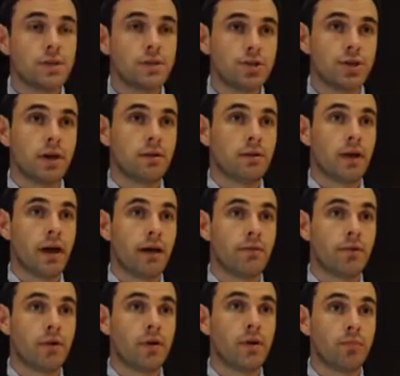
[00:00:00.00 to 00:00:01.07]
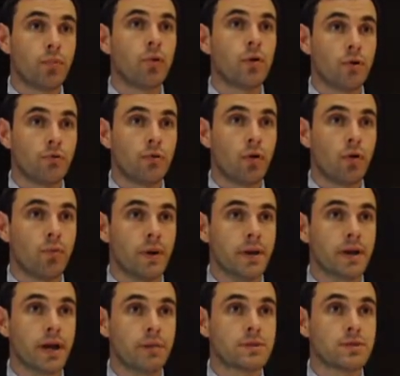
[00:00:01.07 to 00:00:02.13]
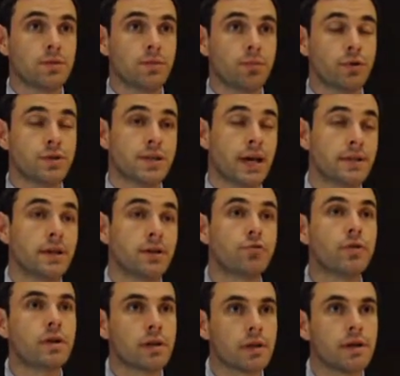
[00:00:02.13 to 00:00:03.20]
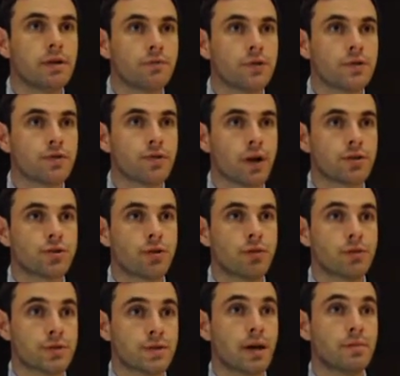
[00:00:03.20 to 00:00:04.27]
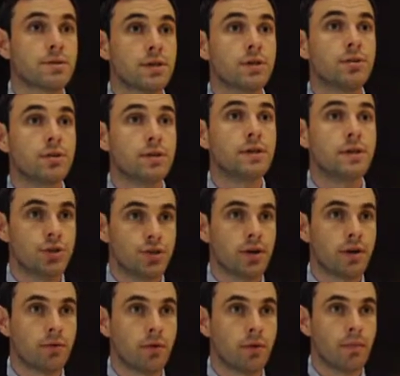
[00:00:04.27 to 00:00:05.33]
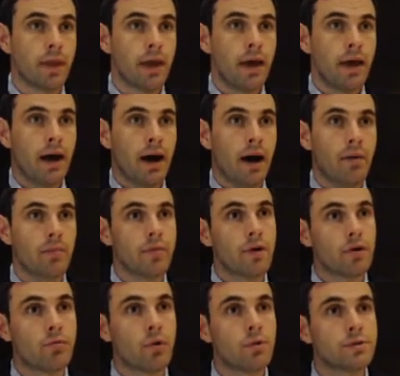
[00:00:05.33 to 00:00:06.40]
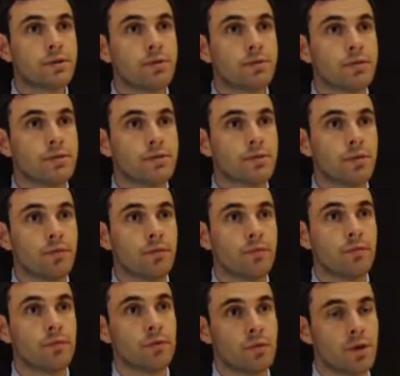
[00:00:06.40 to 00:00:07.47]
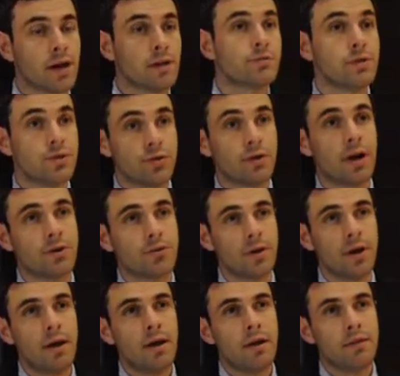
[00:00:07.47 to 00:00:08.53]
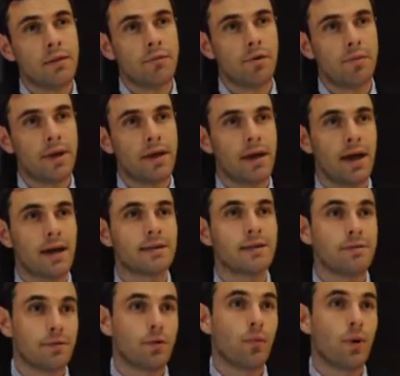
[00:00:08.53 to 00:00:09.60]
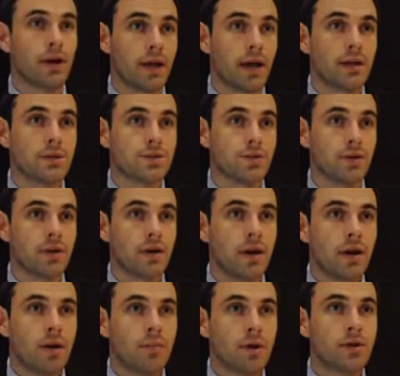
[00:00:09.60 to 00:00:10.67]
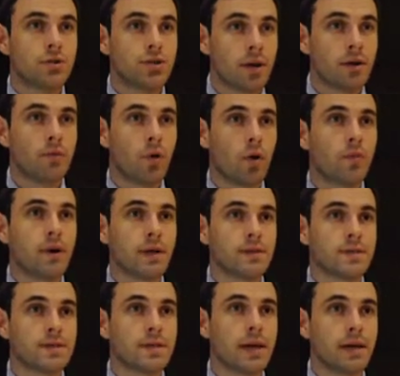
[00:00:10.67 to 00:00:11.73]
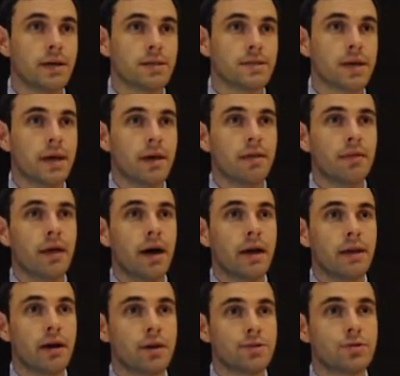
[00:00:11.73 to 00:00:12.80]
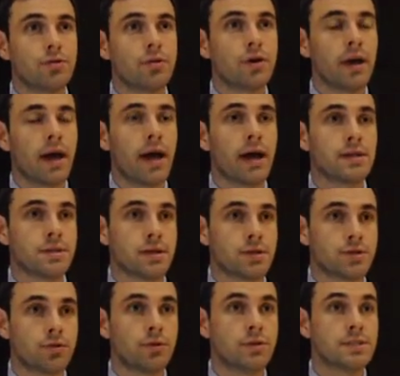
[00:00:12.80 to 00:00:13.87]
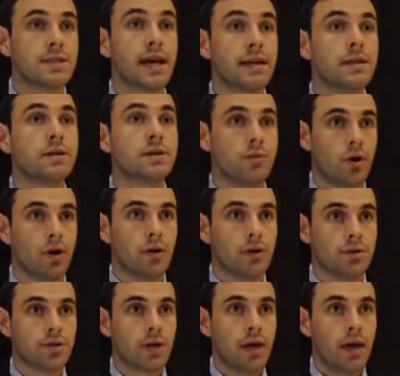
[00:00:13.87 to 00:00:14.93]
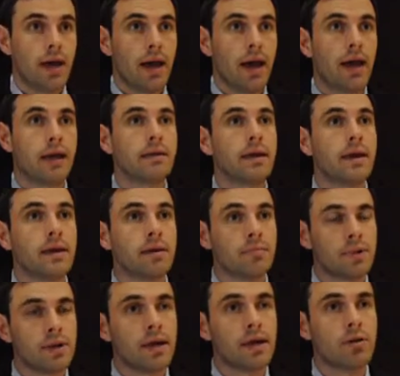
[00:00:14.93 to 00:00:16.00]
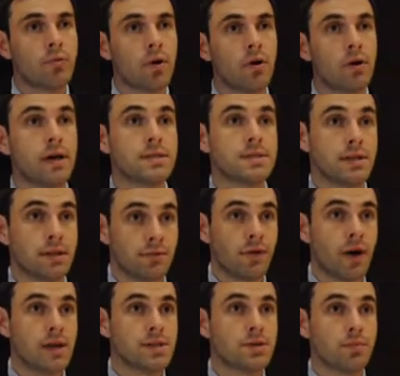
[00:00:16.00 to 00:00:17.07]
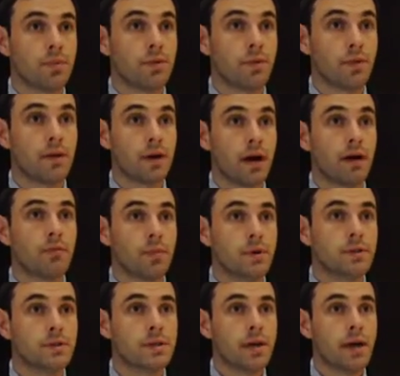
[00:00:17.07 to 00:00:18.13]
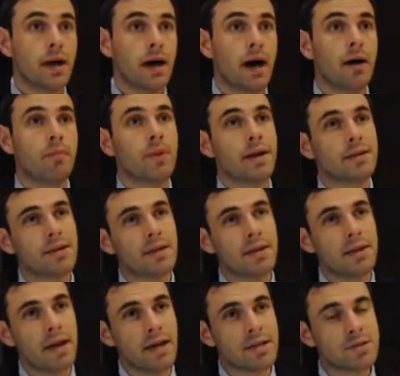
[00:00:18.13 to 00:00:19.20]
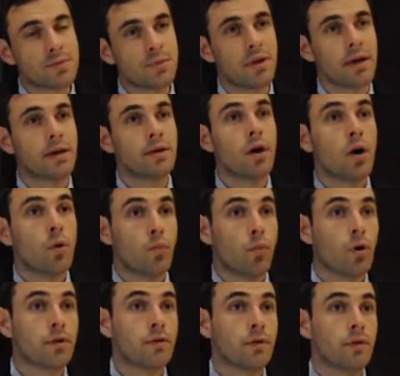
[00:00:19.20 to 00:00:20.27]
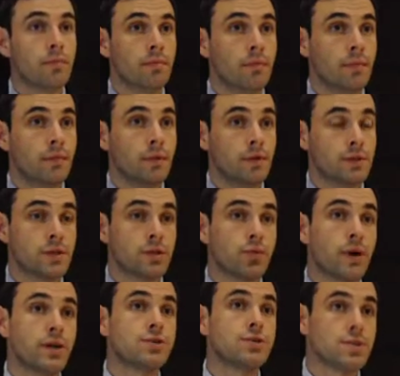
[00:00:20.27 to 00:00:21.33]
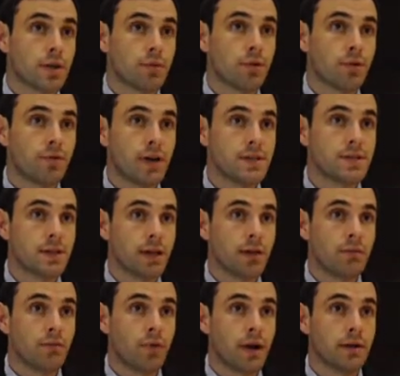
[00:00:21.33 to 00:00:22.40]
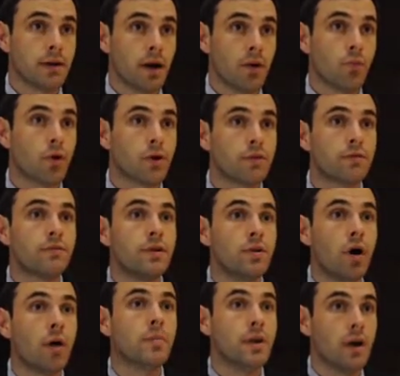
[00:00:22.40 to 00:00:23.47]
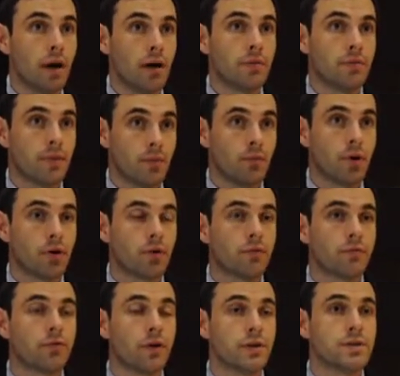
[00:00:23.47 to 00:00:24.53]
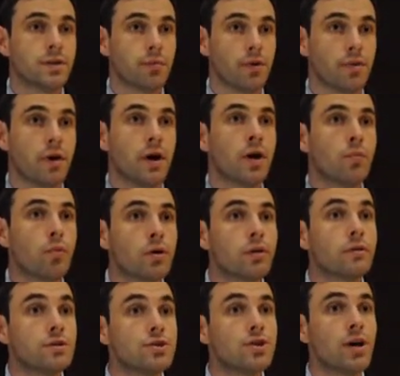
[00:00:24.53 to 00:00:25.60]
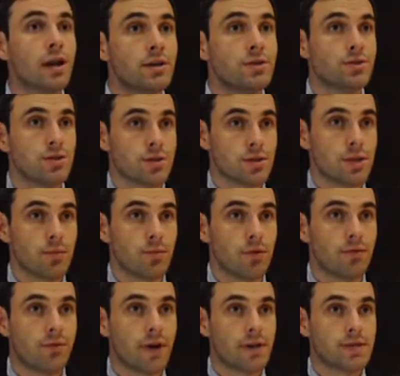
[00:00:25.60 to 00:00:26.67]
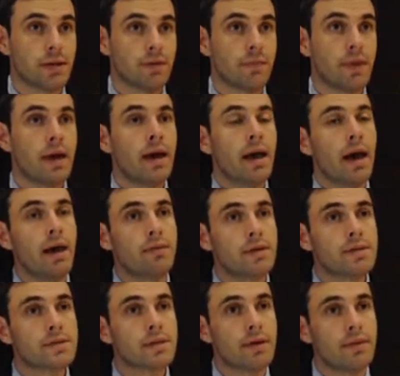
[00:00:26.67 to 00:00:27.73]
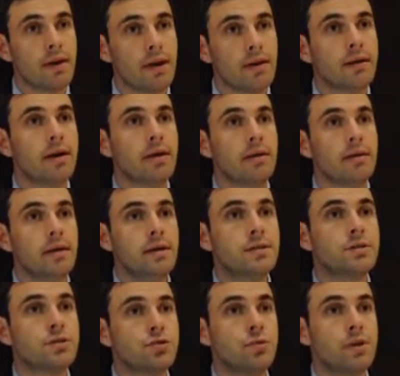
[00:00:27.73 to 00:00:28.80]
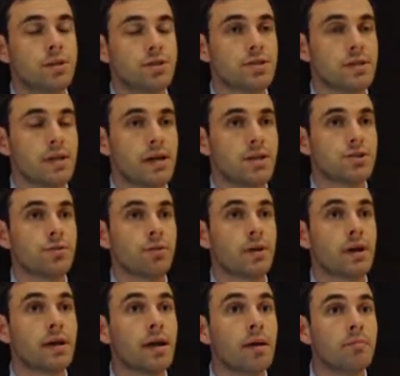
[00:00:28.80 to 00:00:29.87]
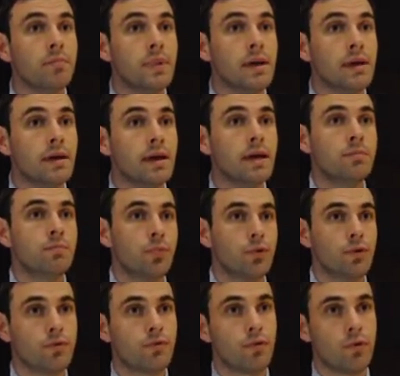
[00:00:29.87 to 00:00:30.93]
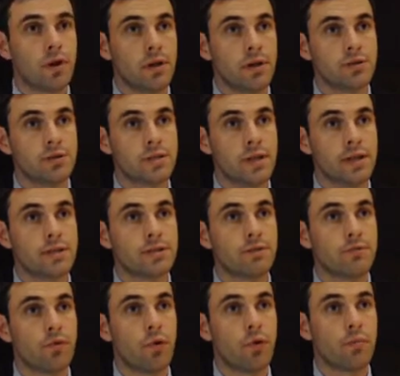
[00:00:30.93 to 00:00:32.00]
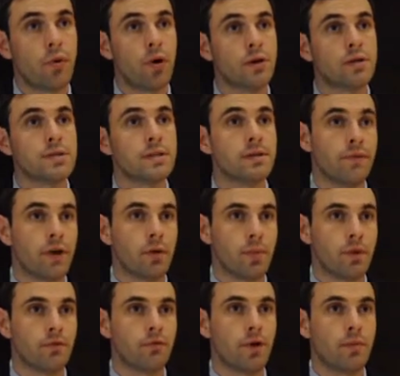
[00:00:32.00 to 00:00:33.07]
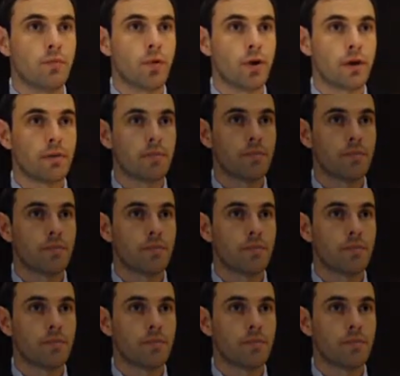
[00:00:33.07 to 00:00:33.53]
in general have a very important role when it comes to protecting critical infrastructure or cybersecurity in general. Mm-hmm. Um, their role differs from country to country, therefore we can't give the one answer. But in general what we can say is that a CERT has a certain technical knowledge and it can play a role as an advisor within the government um, and can explain what are the, the situations that we're facing it right now, what are the phenomena that we're confronted with, what are the challenges that we're facing. And this can then lead to legislation or can be an input for a legislative or policy developing framework.